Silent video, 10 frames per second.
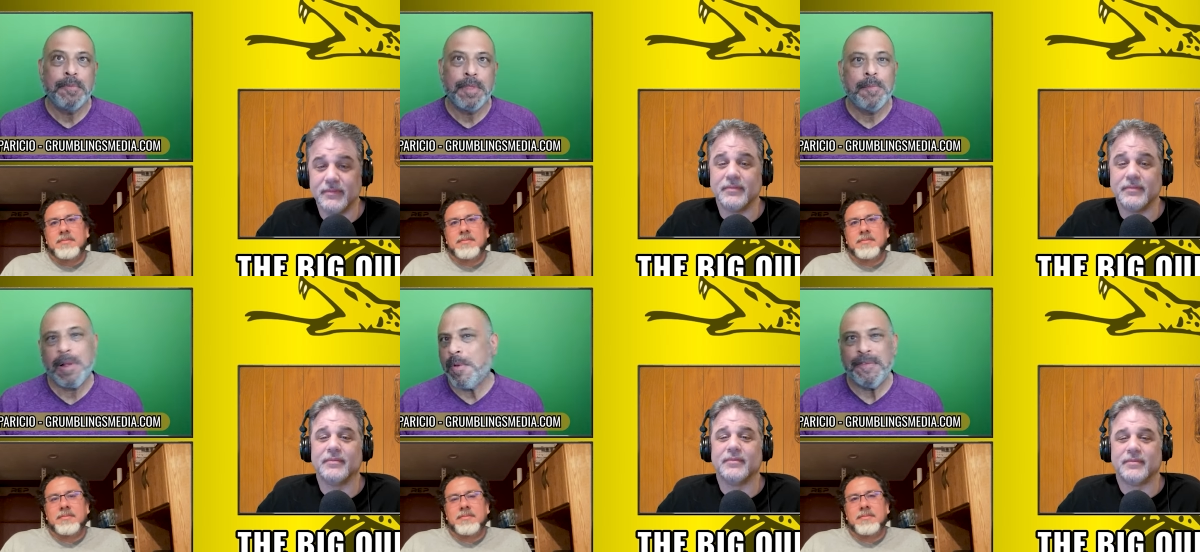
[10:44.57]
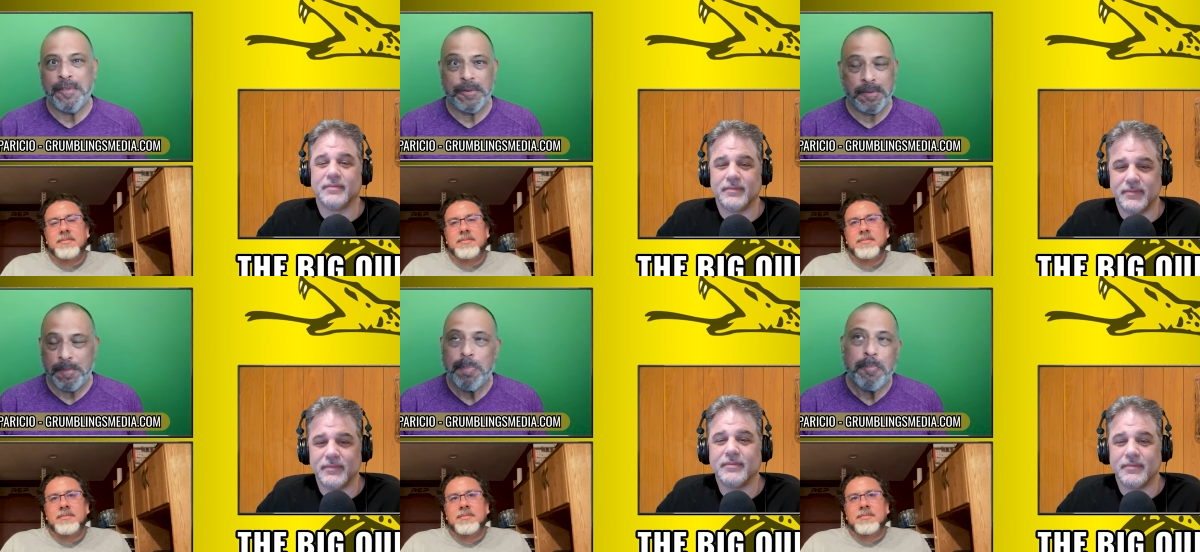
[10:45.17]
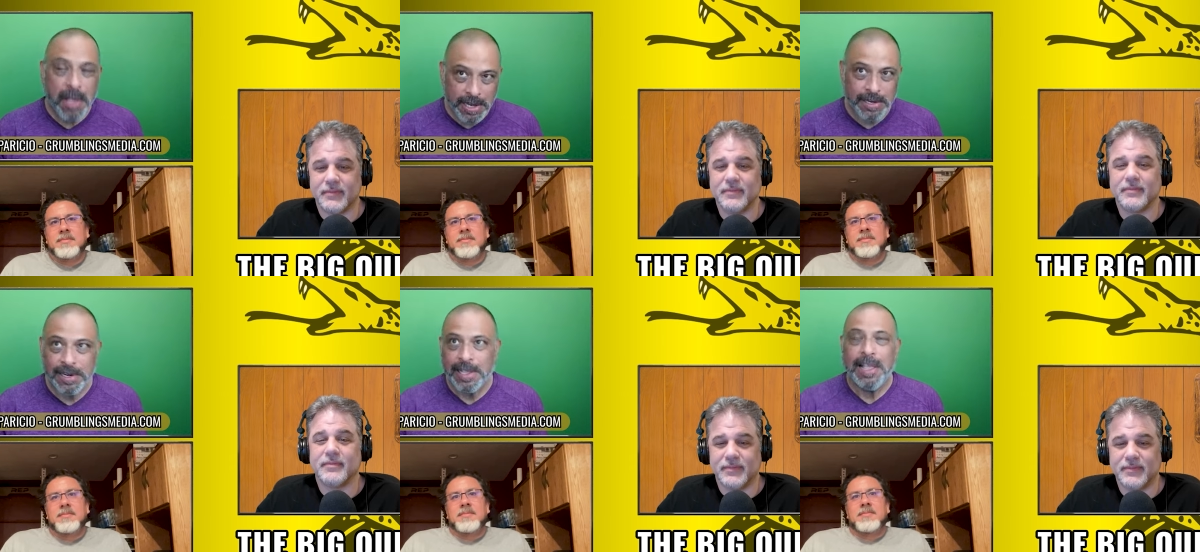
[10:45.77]
Speaker 1: Mm. My wife knows it,
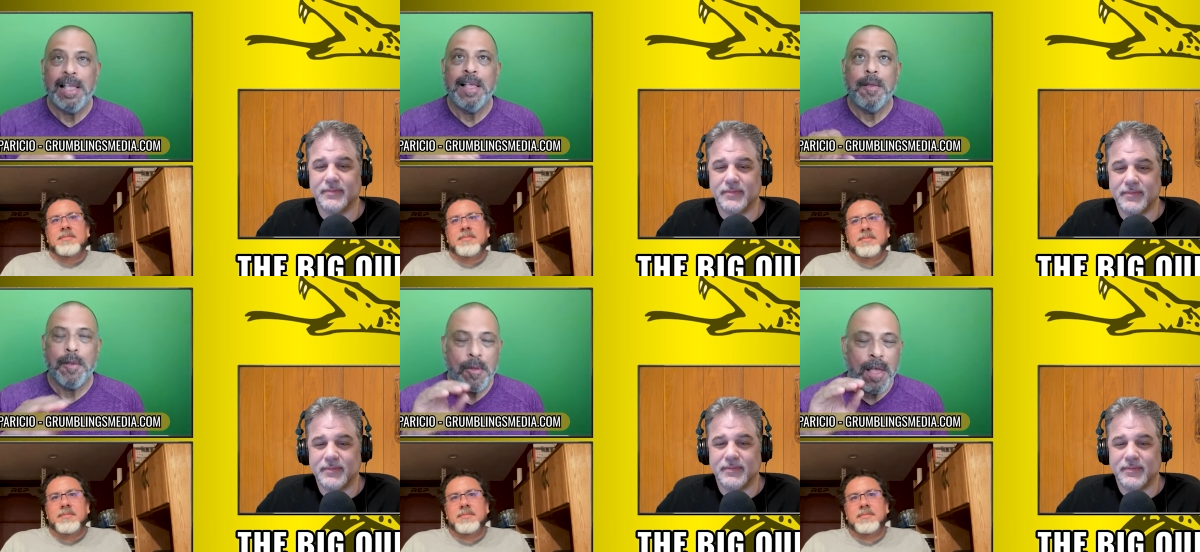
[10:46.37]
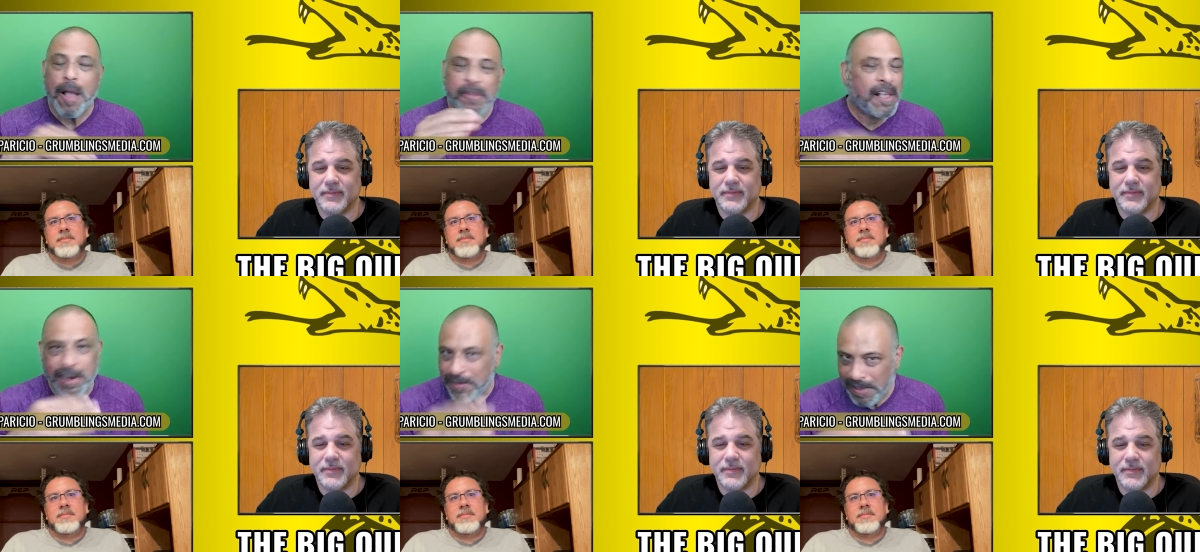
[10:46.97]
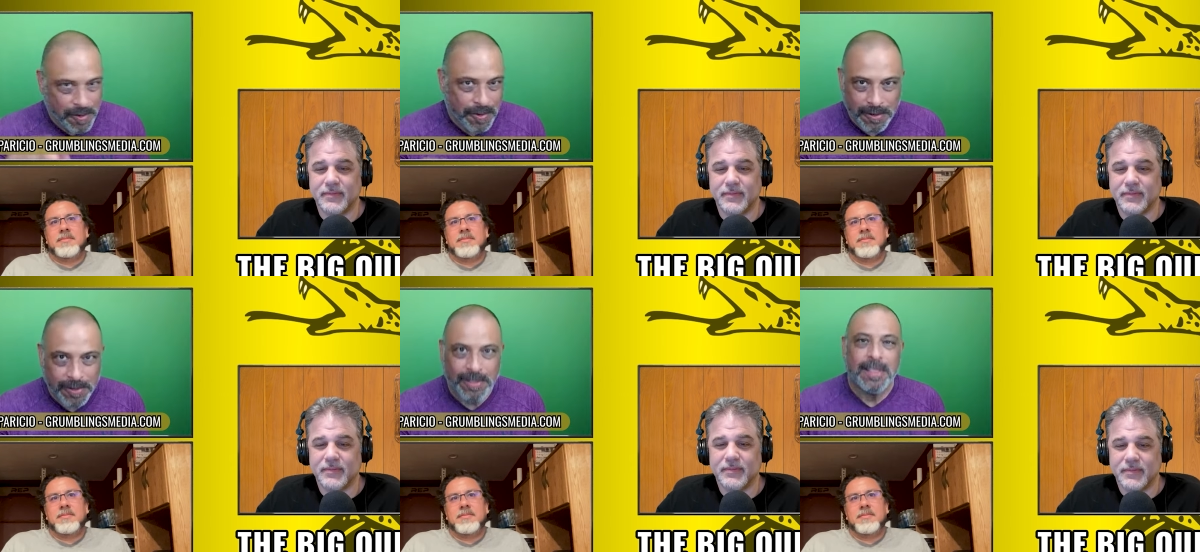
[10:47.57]
but I was not going to say
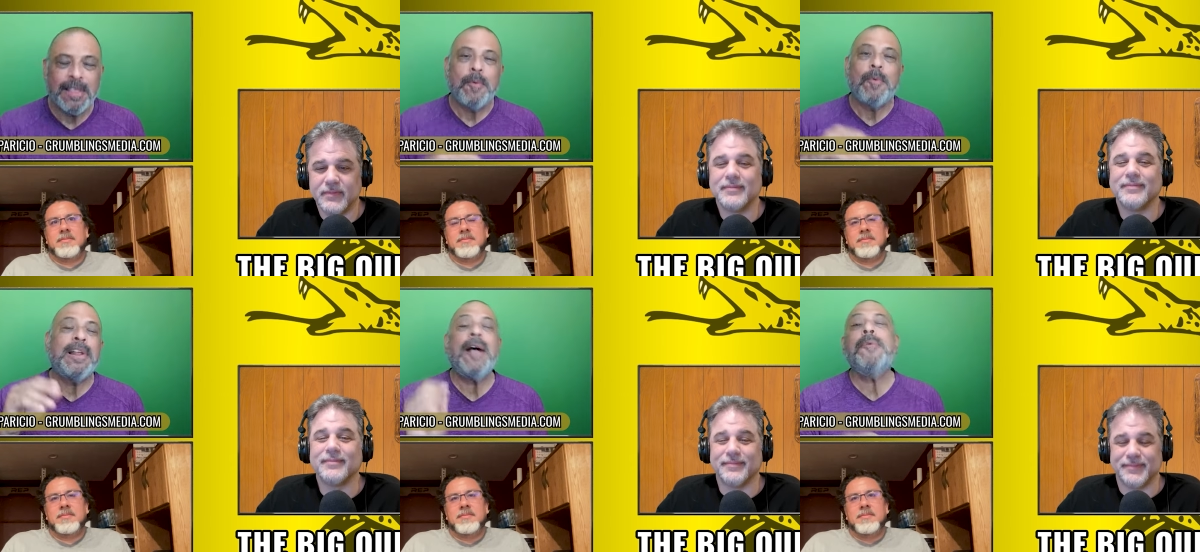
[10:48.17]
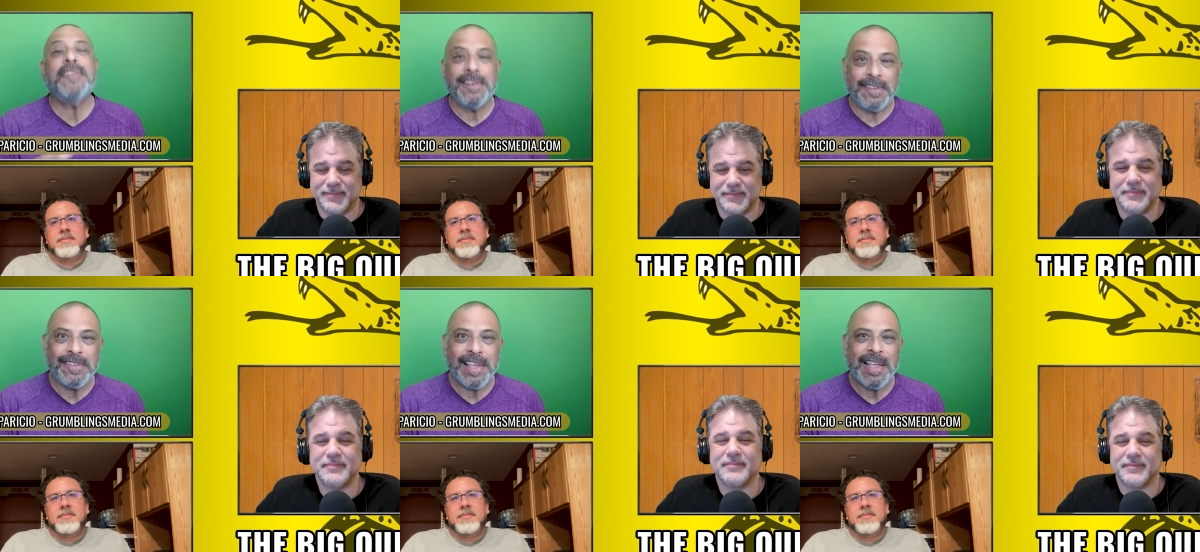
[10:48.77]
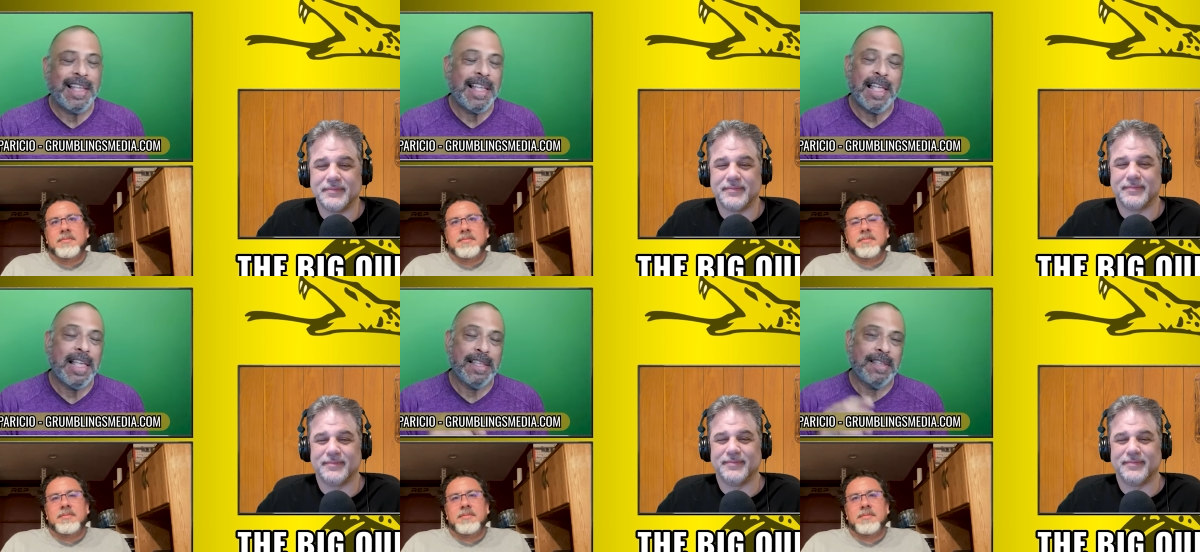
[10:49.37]
her. What I was going to say
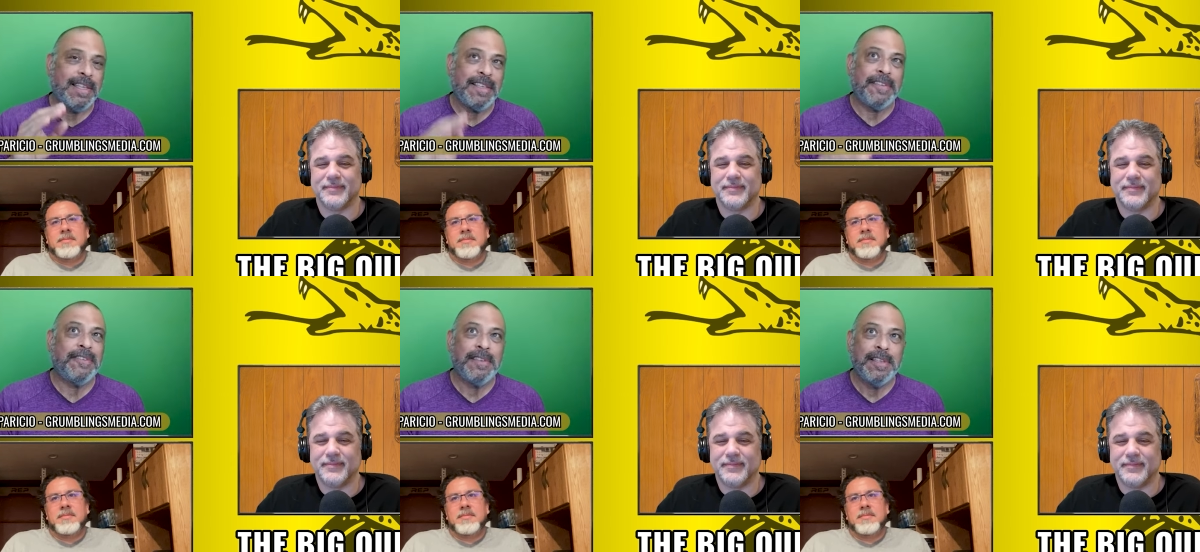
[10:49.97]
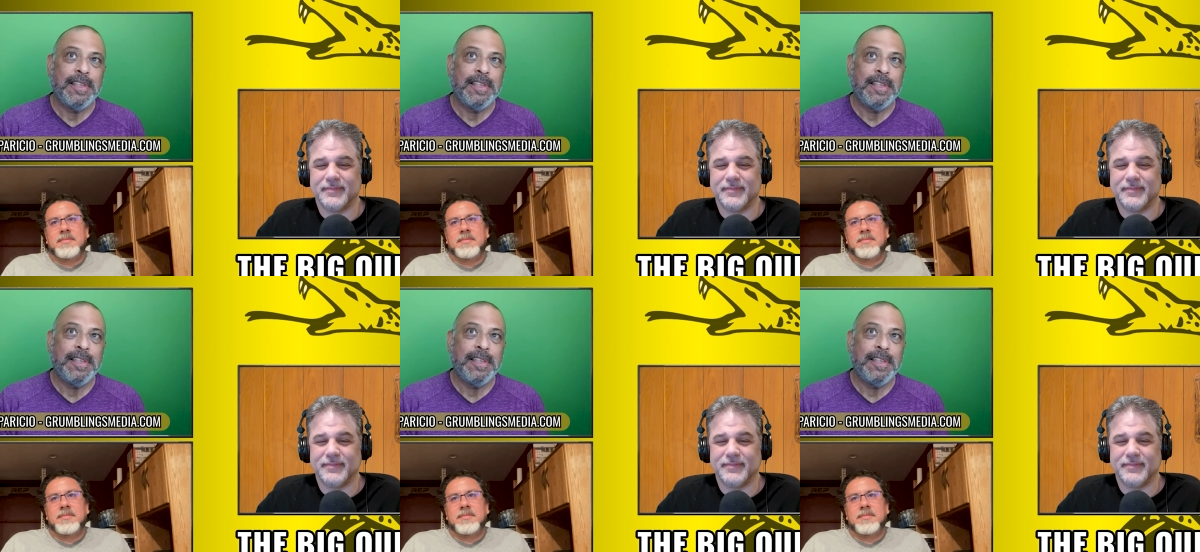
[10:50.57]
is,